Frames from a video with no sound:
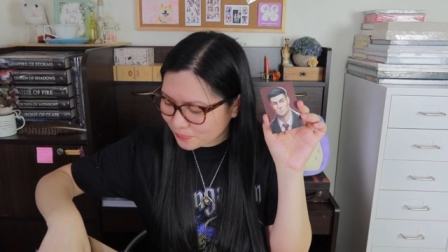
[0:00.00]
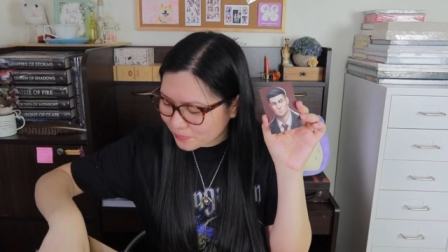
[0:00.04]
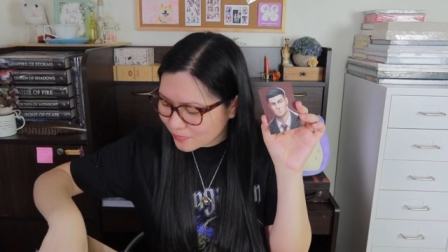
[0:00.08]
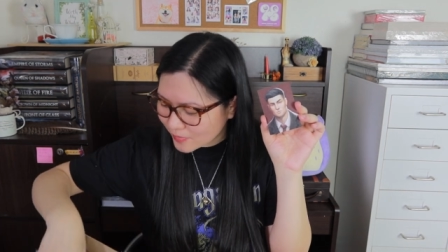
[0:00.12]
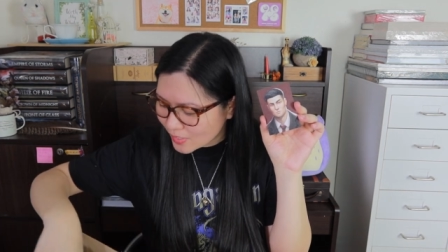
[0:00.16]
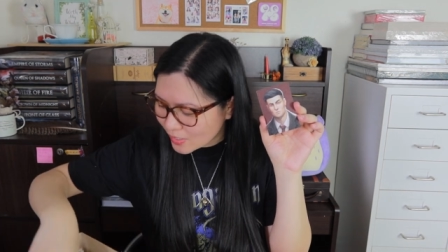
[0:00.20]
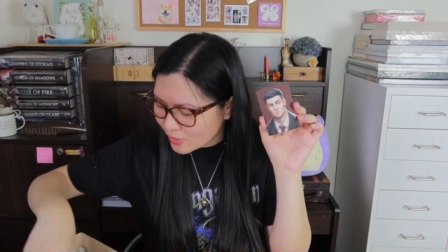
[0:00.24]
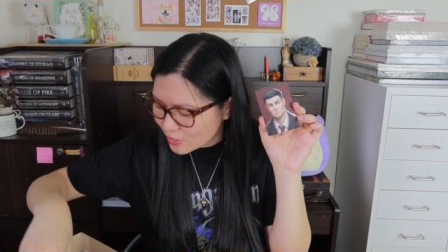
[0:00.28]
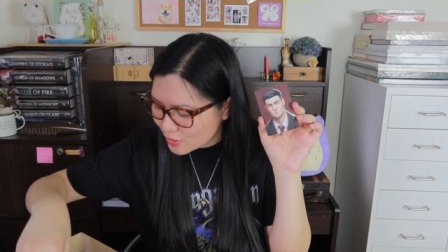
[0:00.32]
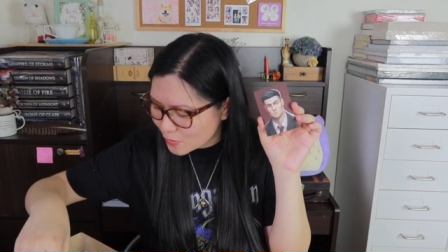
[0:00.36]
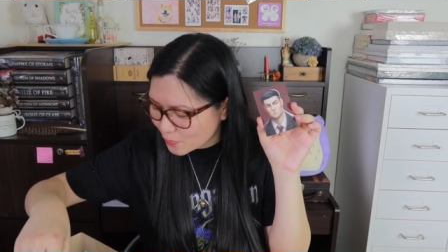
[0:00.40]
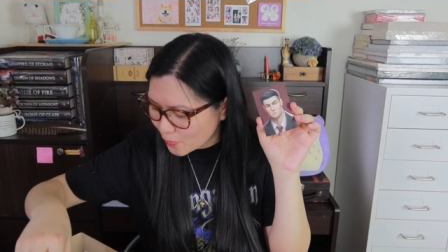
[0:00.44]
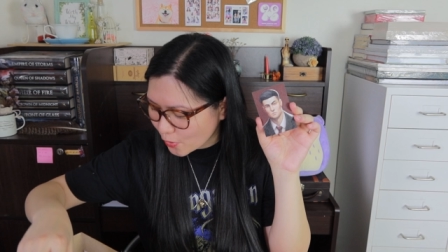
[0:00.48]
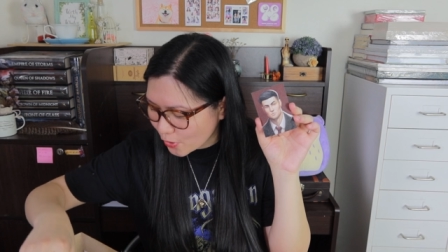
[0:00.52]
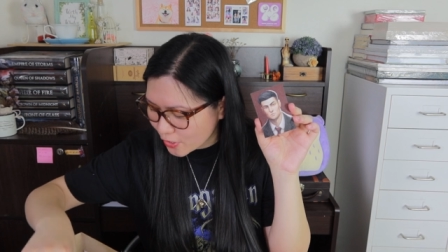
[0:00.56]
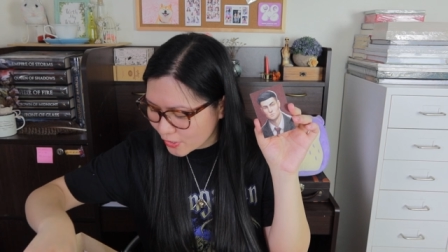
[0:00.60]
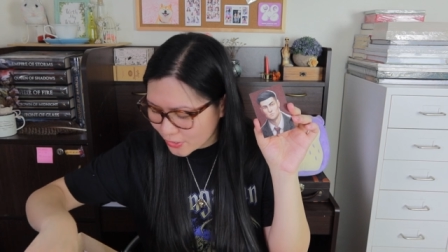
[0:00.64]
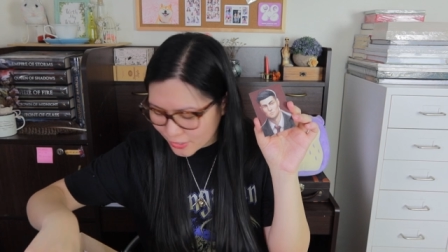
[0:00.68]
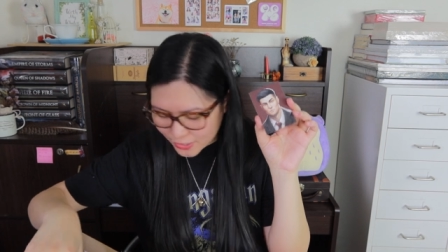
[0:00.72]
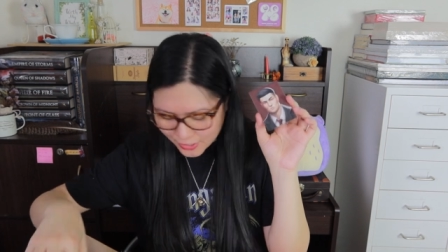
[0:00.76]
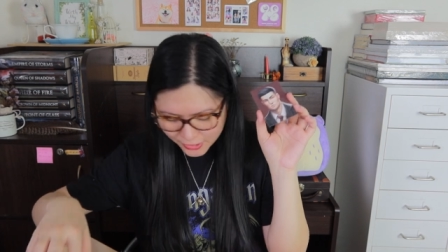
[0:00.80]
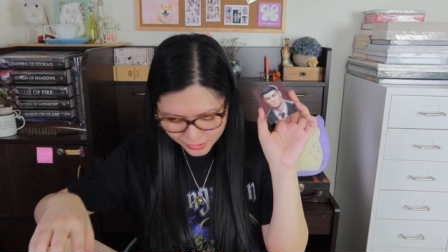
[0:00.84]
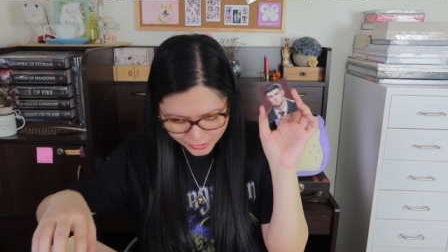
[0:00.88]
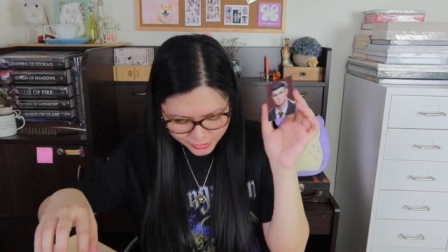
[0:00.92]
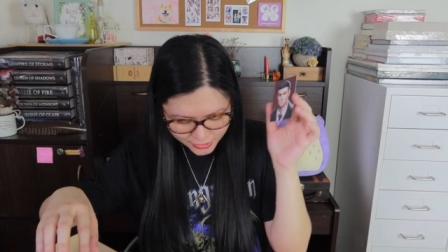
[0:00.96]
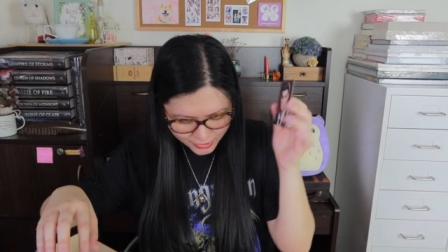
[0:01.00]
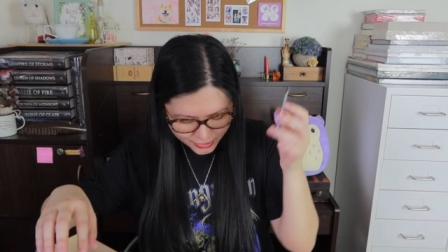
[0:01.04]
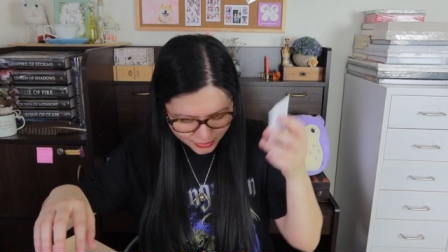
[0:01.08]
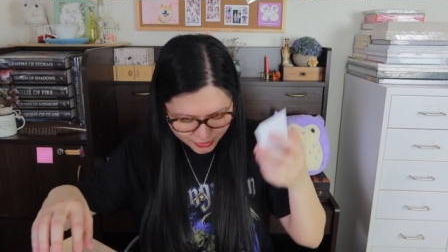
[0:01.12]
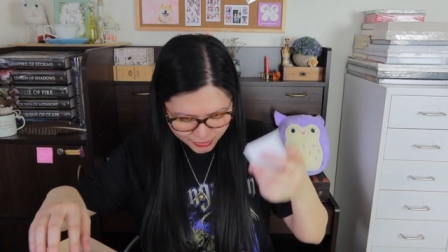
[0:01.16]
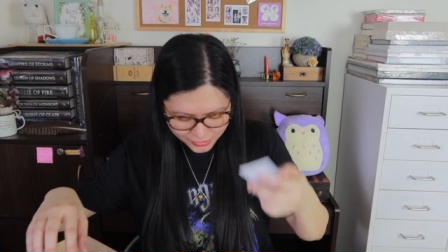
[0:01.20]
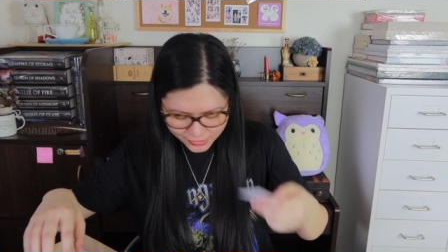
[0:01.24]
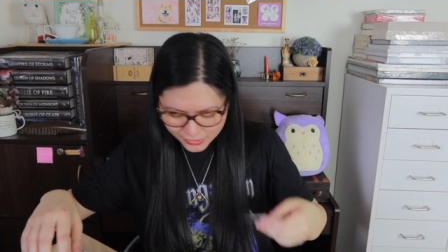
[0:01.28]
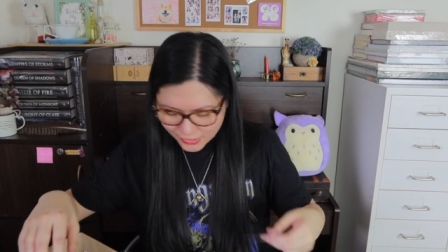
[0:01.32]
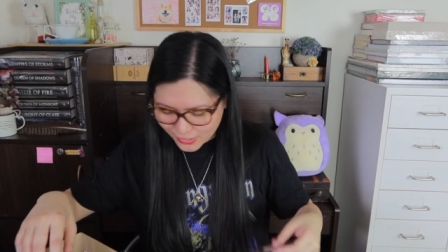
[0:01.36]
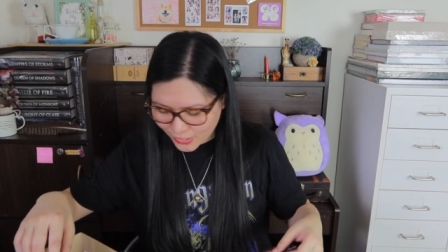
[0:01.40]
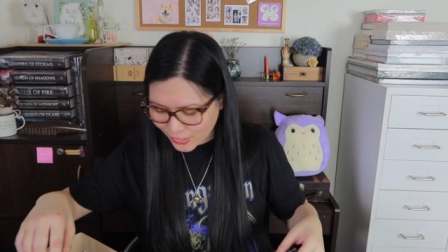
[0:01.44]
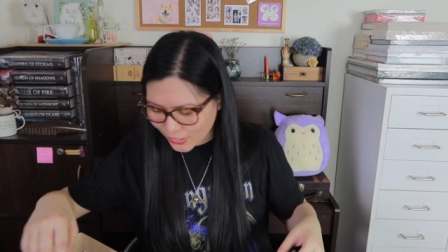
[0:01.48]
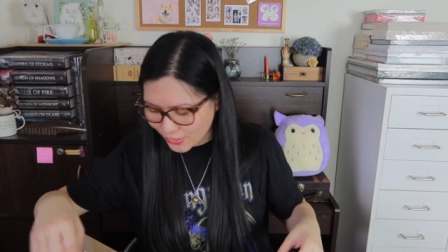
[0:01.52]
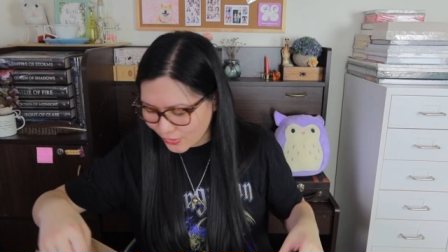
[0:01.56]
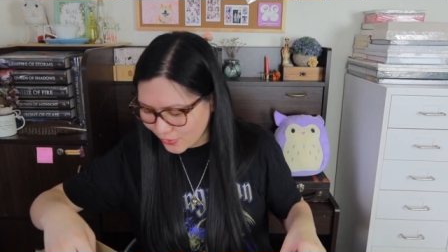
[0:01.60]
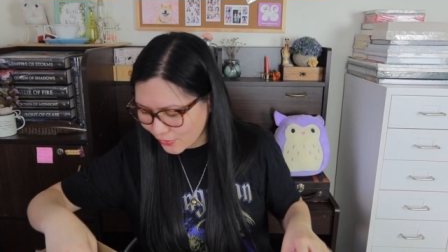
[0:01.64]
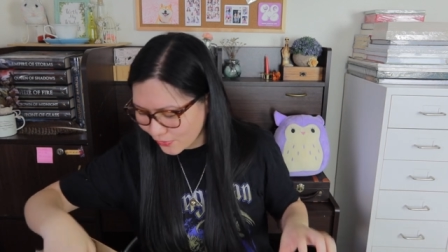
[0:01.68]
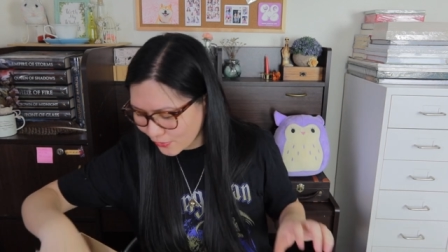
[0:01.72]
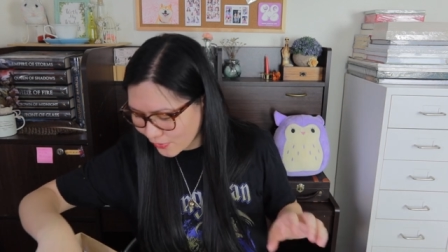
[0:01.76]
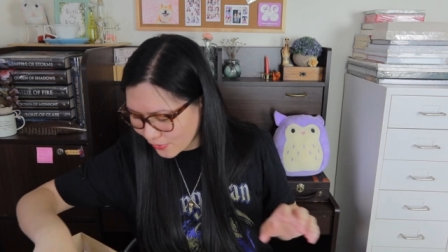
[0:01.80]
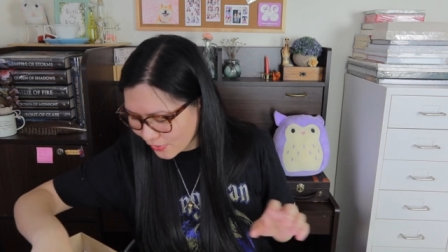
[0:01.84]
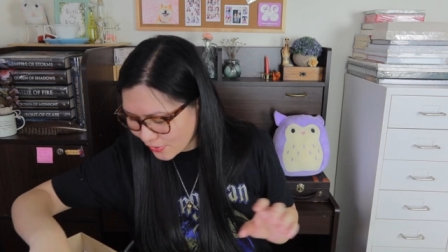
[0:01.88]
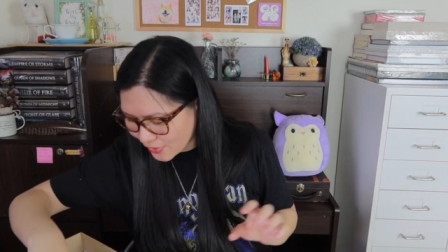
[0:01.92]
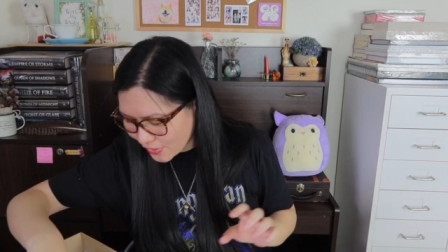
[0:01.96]
spoilers
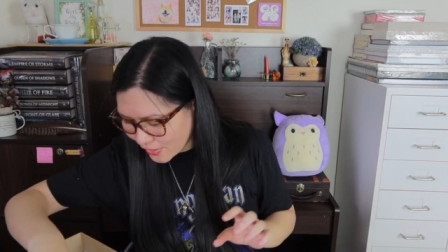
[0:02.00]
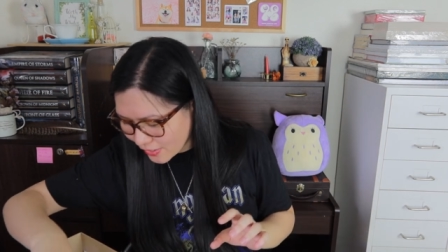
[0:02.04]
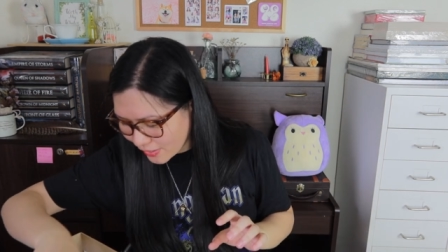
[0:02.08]
so